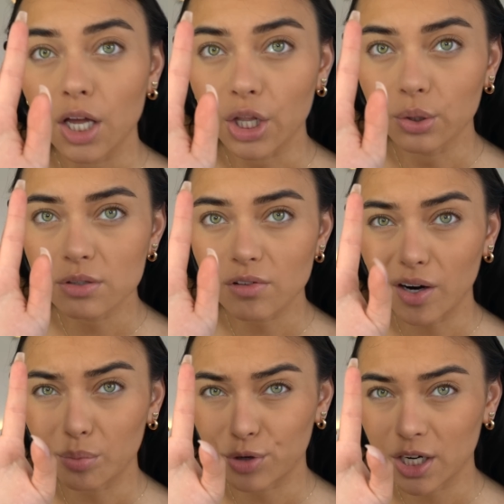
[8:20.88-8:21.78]
It looks
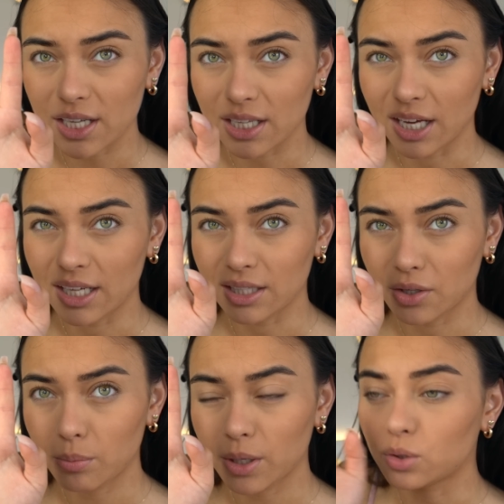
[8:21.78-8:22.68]
very pretty, like a
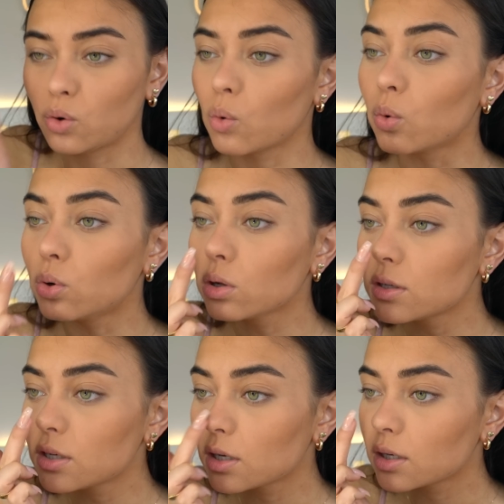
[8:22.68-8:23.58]
little bit gold.